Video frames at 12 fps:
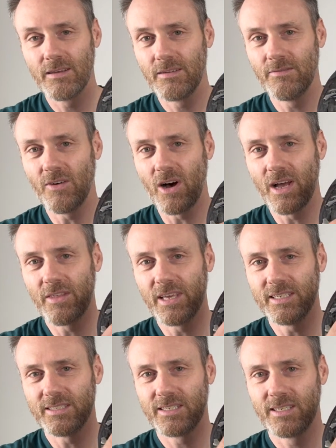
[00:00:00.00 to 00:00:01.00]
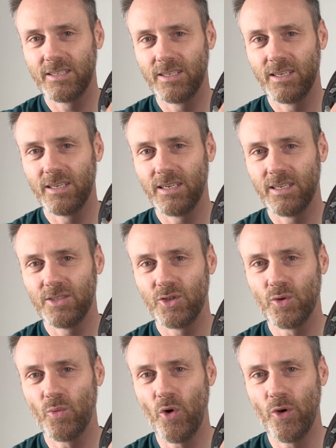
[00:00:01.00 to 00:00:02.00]
by these
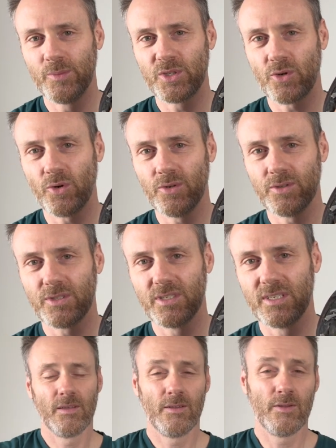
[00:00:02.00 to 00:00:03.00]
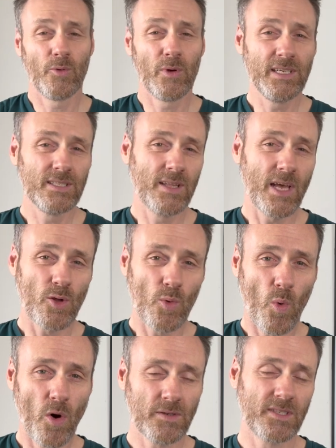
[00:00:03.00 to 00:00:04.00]
2 worm screws. The reason that you
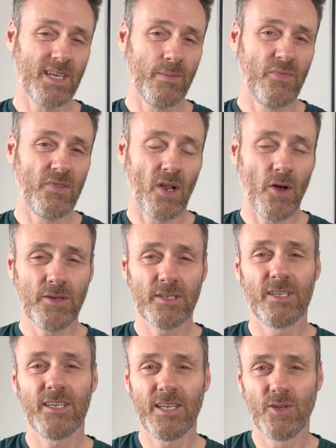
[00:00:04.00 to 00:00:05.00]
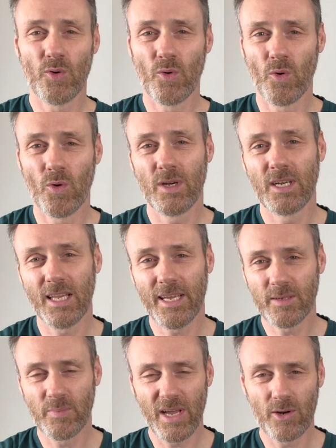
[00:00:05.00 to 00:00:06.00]
want some float in your
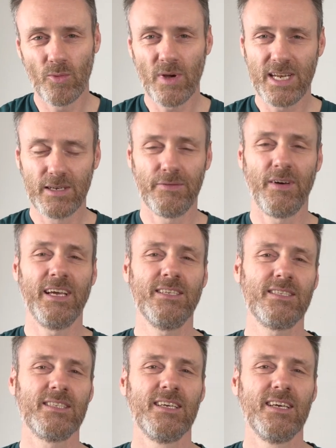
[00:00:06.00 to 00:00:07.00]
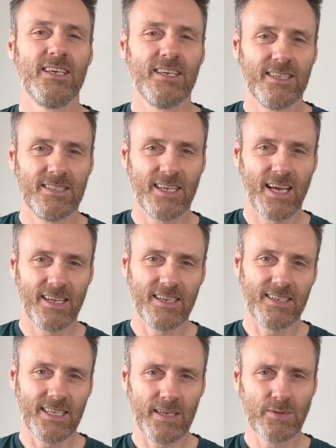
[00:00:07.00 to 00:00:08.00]
cleat pedal interface is that
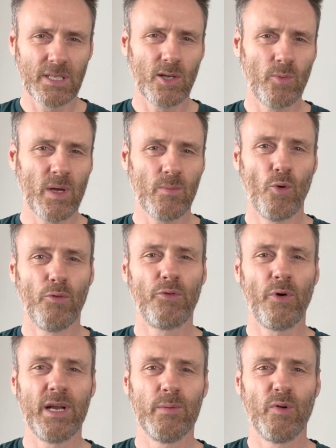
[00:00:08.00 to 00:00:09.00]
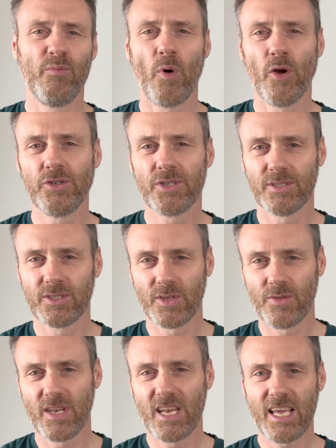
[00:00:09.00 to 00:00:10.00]
it gives a little bit more freedom of motion to
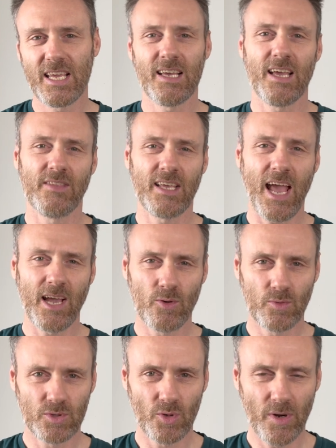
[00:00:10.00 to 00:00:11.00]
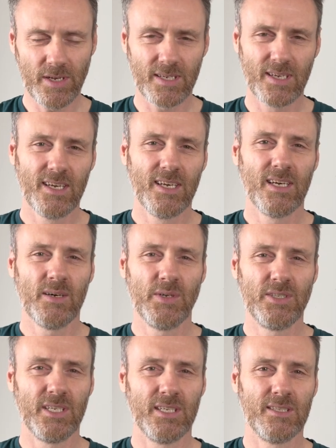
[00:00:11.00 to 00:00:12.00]
the knee and the ankle joint,
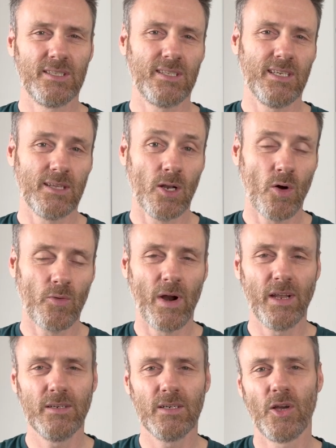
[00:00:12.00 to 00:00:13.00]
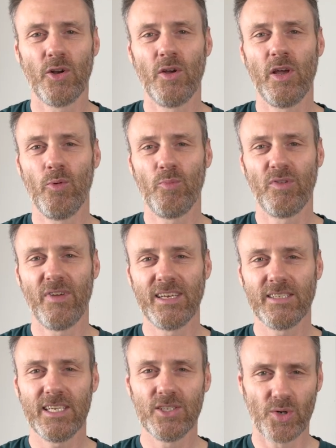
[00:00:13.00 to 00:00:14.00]
which is in the long run going to help
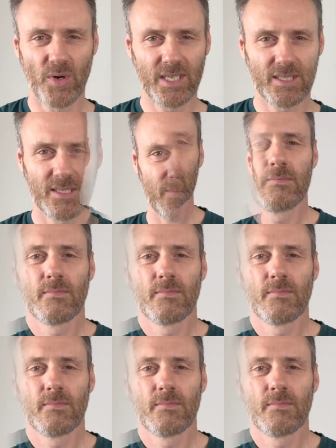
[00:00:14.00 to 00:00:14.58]
prevent injuries.